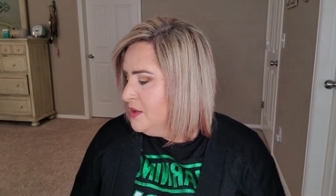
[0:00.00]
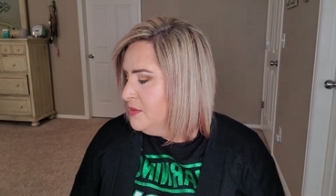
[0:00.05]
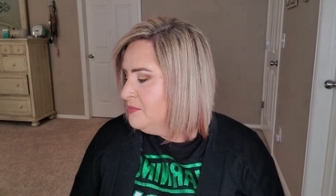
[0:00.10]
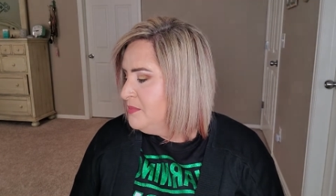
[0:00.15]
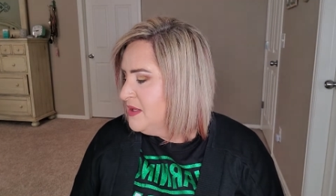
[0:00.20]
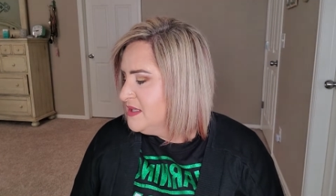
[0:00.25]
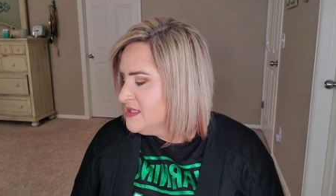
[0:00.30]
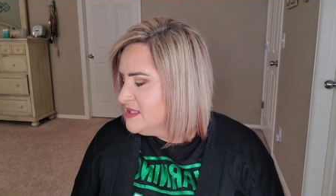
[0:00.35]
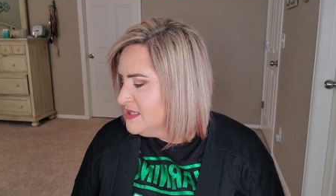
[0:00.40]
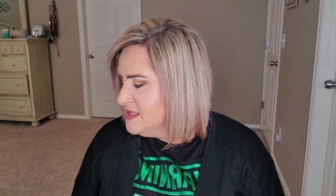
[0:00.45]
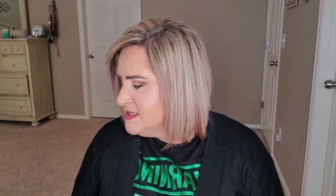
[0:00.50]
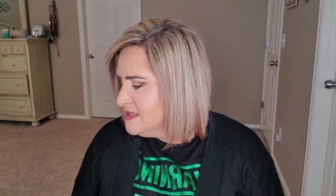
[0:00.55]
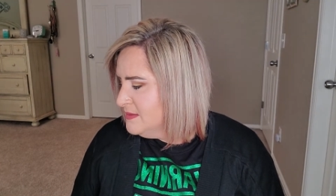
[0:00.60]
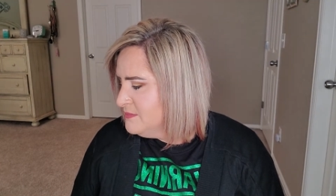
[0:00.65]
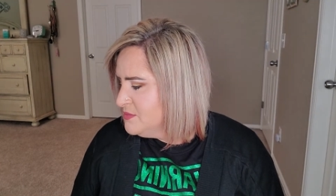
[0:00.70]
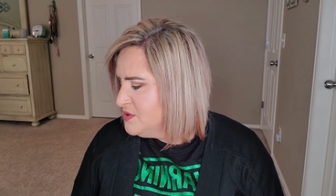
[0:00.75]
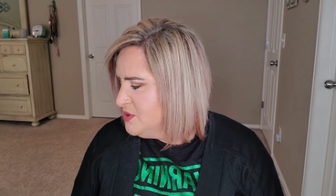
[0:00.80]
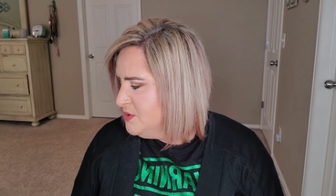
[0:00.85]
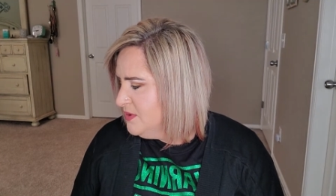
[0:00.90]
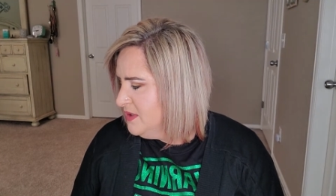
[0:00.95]
But since I'm
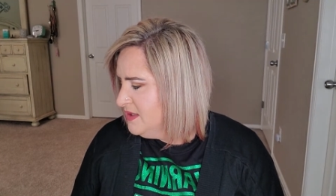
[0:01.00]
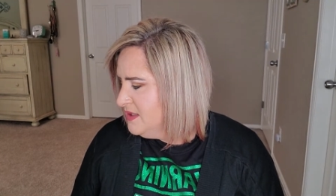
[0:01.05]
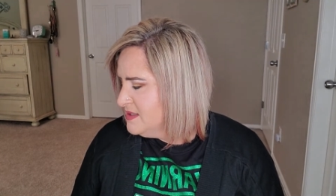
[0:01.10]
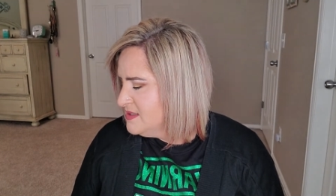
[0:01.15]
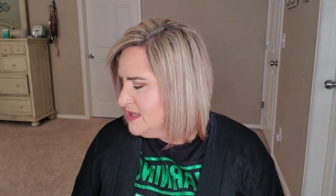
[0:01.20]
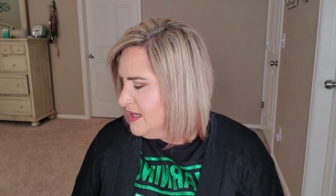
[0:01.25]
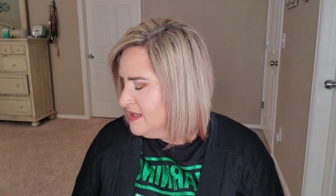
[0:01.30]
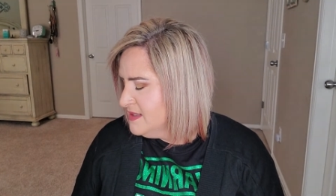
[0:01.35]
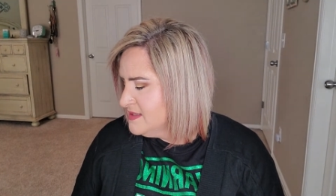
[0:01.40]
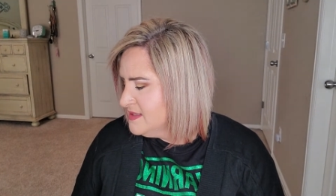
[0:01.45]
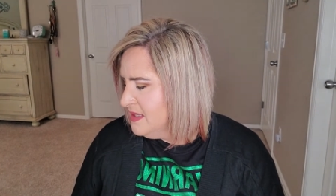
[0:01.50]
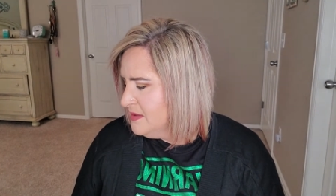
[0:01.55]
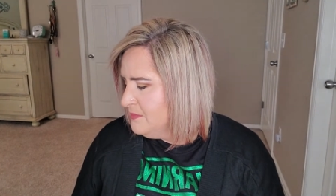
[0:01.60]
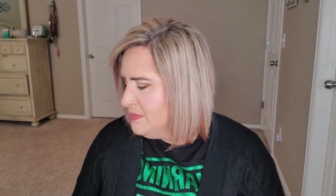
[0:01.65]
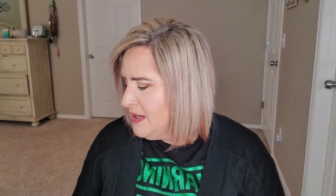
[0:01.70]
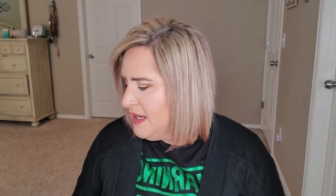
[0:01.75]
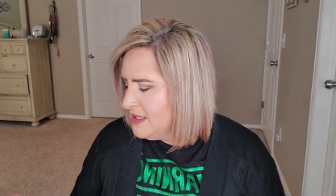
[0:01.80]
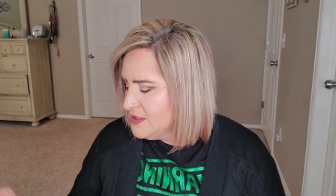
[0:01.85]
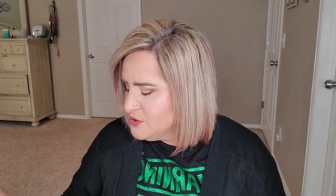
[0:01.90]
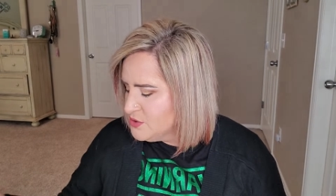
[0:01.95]
doing this kind of St.
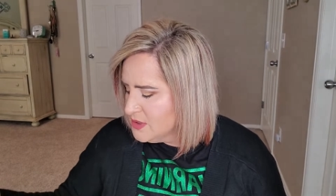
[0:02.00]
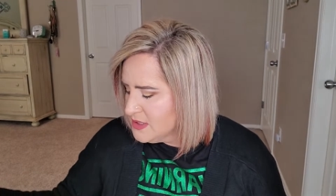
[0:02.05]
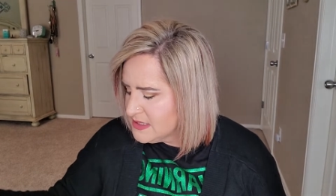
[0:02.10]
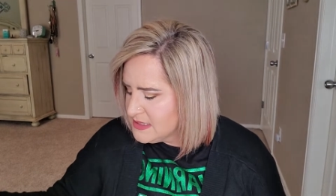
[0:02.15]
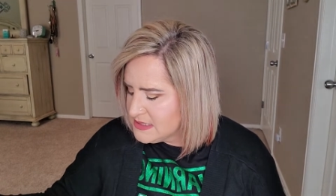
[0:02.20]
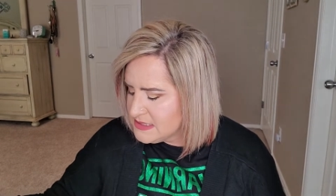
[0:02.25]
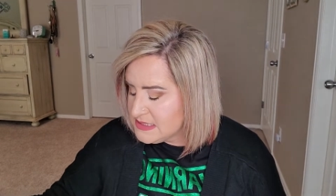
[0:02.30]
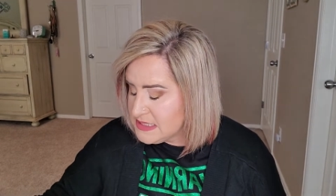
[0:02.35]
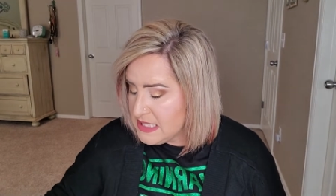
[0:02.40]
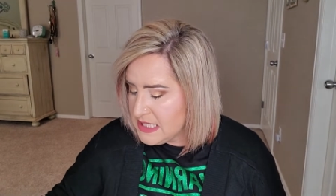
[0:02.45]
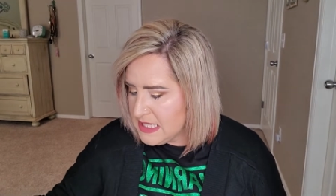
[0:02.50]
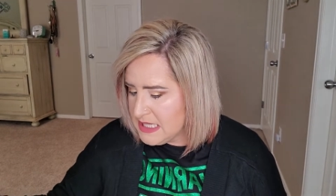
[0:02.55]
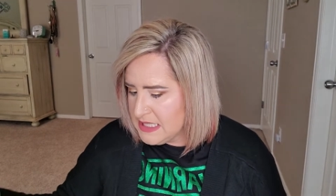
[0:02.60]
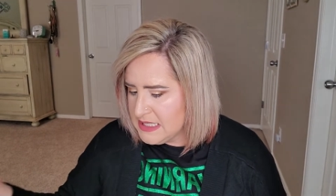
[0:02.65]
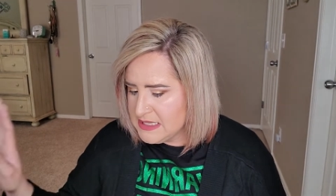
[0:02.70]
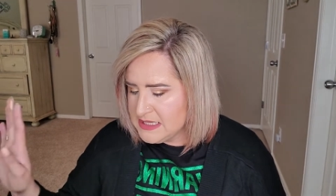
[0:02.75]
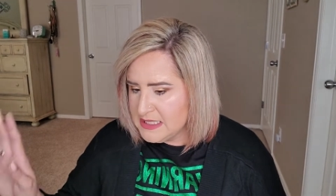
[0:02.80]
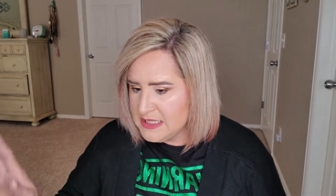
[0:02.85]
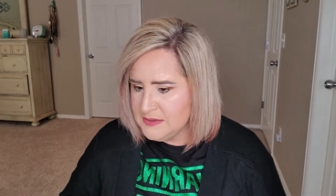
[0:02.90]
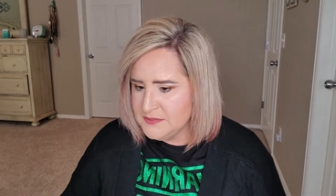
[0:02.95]
Patrick's
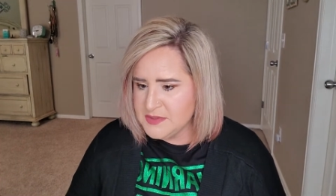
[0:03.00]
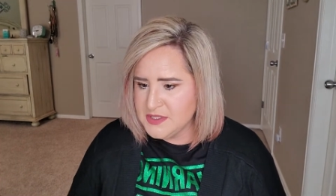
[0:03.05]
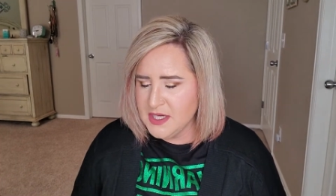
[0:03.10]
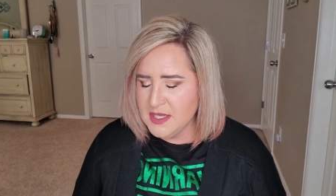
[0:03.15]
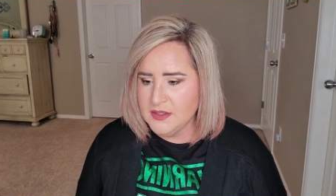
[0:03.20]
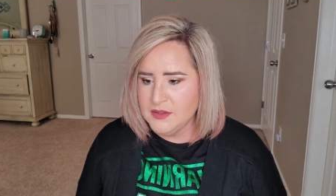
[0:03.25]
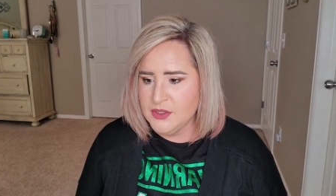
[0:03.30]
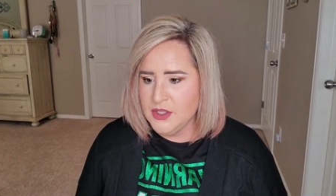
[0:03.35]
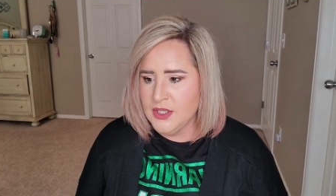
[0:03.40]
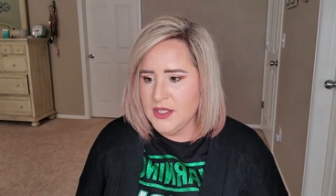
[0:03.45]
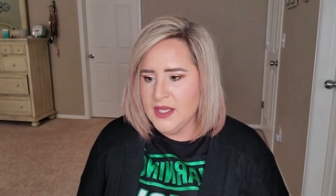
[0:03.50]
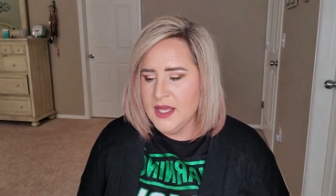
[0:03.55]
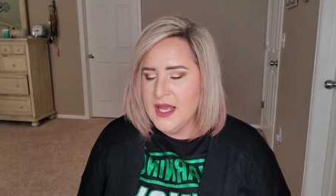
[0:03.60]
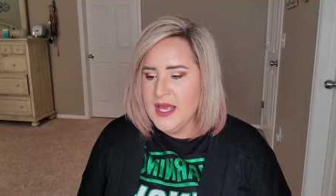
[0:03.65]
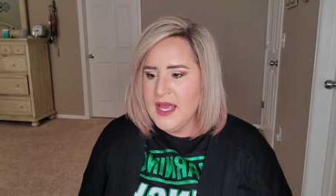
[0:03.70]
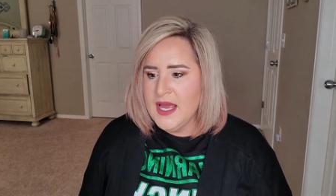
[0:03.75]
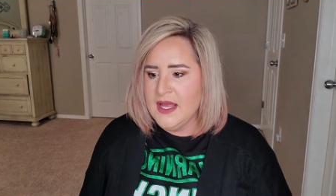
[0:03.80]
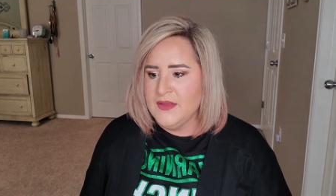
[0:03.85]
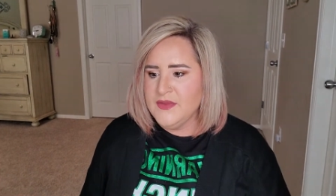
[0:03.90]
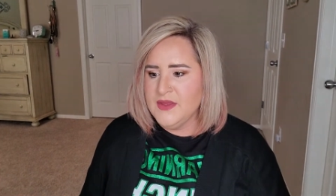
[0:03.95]
Day themed kind of look,
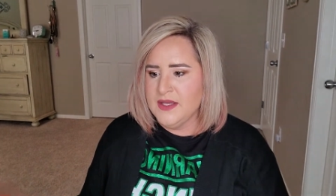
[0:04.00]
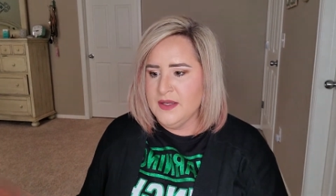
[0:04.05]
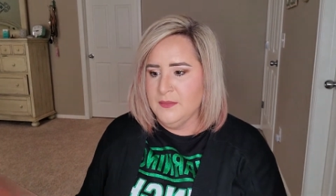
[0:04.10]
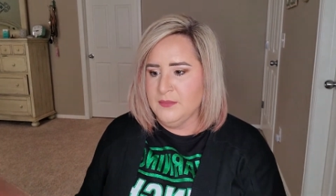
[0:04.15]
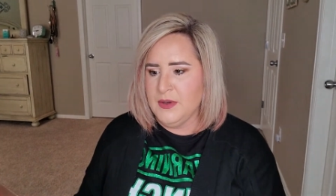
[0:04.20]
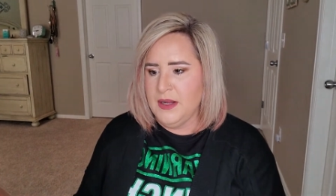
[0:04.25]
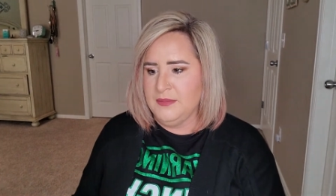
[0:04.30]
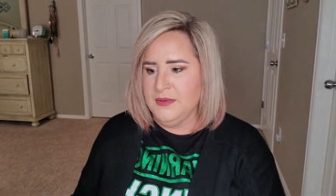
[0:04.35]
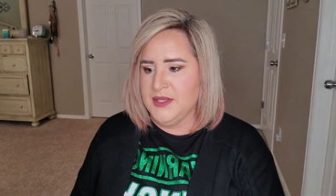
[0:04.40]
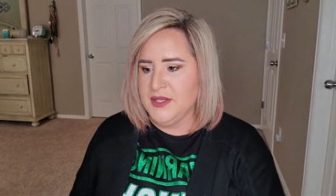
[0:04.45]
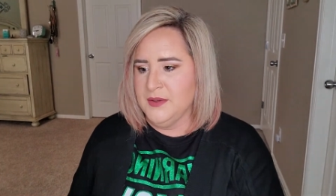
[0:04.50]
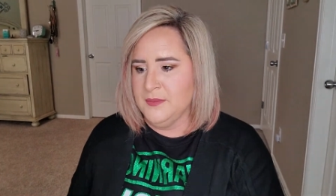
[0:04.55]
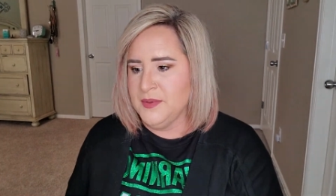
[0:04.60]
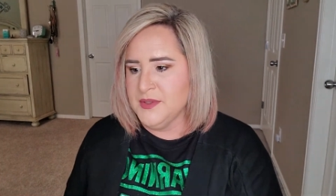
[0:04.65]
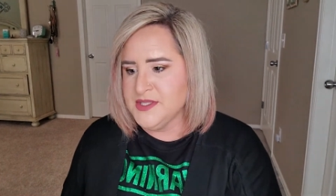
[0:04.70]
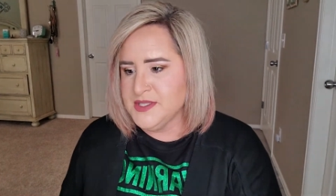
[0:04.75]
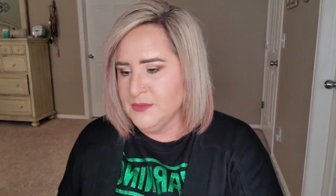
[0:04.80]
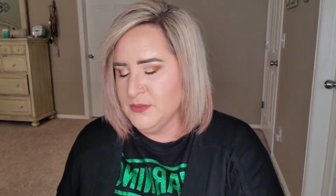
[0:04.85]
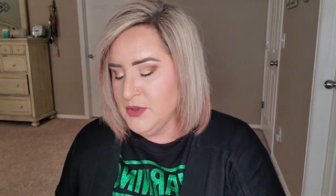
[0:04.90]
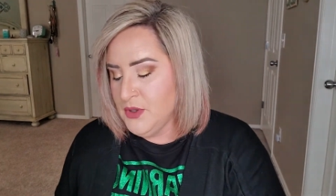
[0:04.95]
I think I'm probably going to
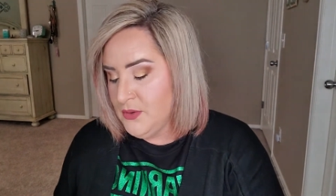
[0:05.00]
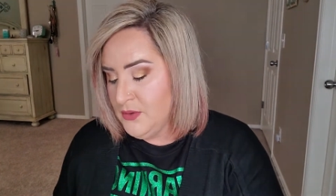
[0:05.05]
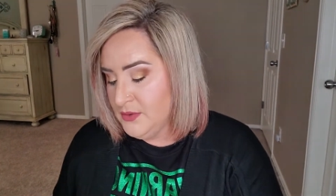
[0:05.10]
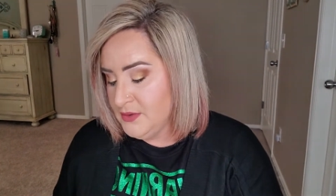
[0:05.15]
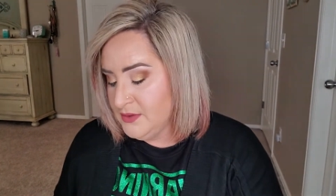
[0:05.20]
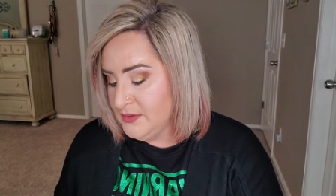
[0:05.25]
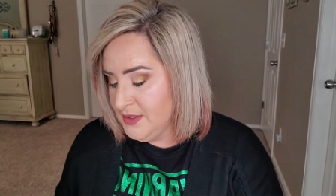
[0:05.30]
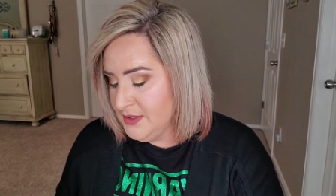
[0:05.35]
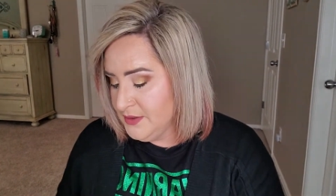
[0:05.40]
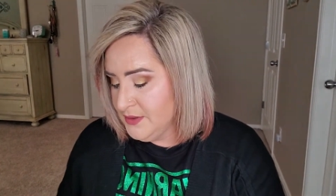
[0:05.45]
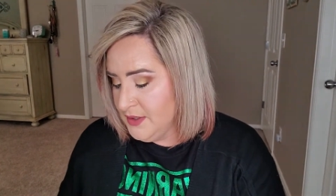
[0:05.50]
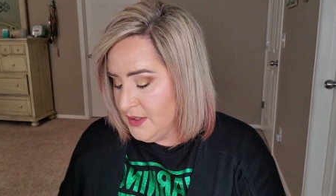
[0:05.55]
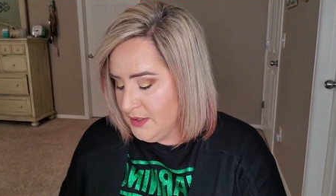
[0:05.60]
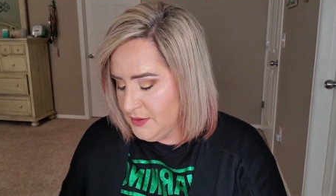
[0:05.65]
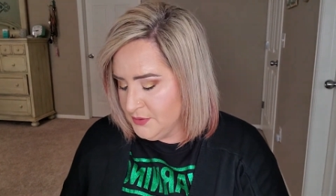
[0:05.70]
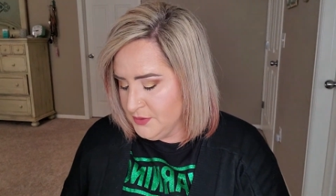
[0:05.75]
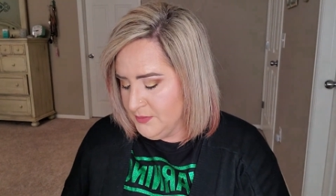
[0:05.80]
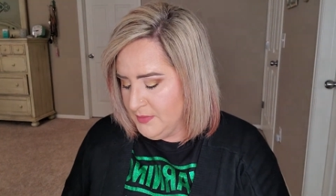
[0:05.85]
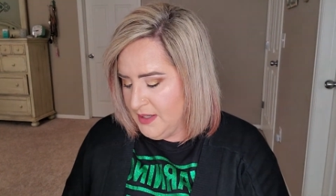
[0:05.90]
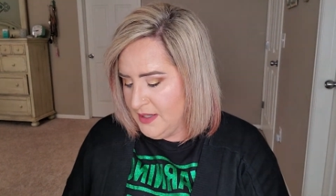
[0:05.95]
put some gold glitter
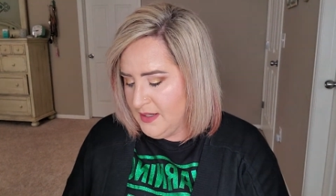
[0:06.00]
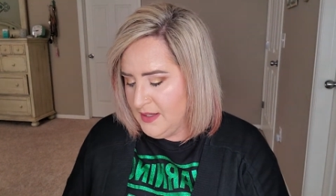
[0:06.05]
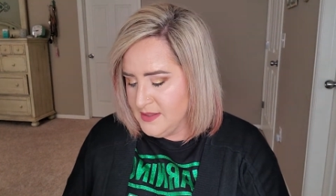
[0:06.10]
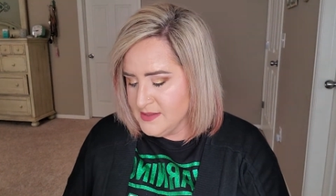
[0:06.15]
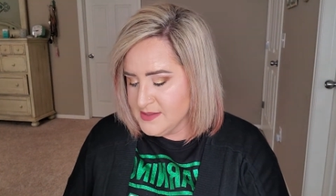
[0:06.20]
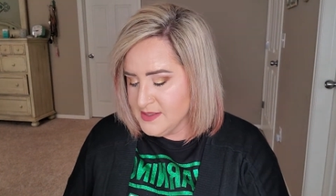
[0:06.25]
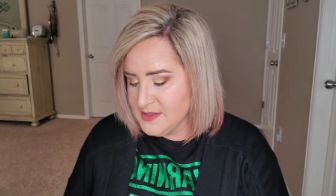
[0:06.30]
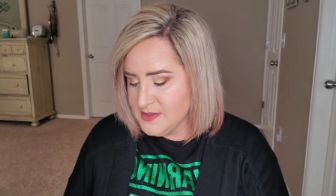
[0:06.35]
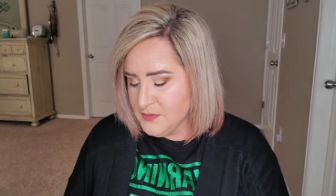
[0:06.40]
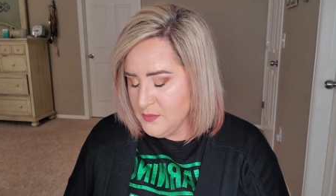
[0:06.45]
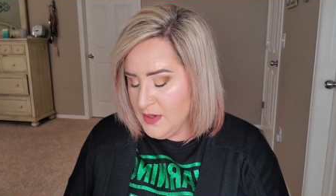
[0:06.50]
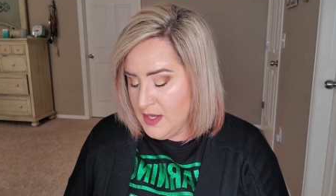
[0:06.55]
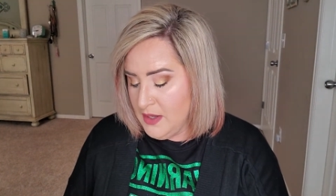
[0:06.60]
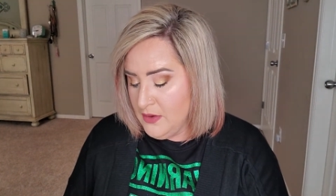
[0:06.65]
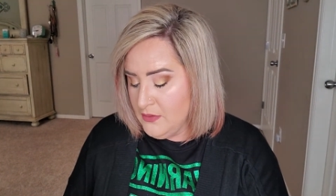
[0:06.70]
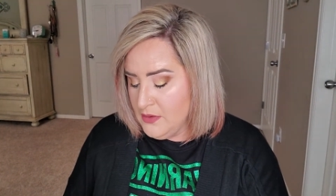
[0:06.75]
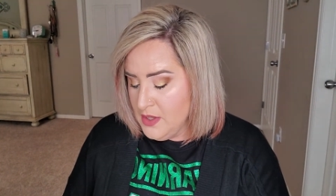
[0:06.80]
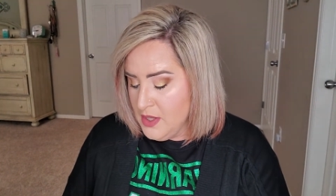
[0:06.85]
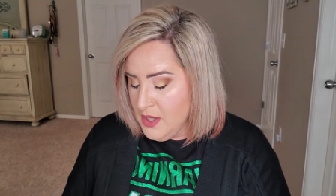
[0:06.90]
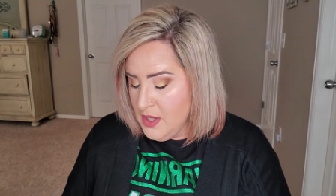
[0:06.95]
under my eyes as
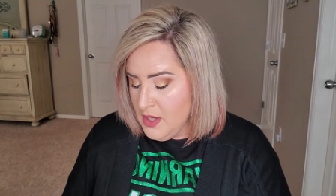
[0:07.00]
well.